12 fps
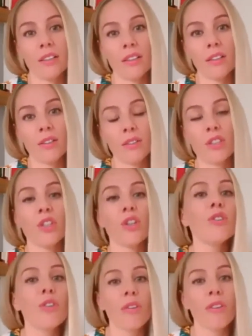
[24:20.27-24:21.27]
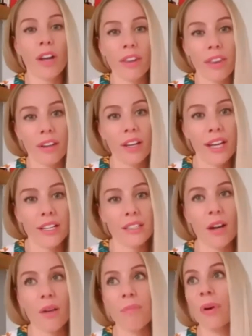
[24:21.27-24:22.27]
sooner rather than
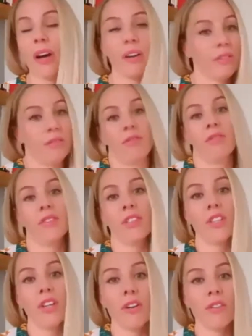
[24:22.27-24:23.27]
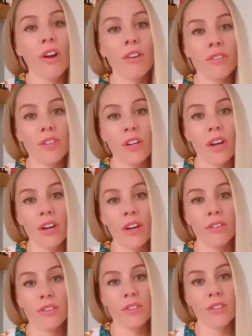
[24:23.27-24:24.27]
later. But you don't know, do you?
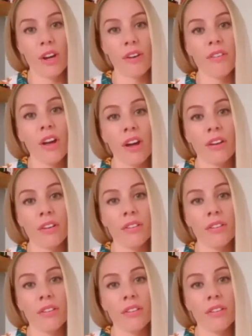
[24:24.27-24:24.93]
You just don't know.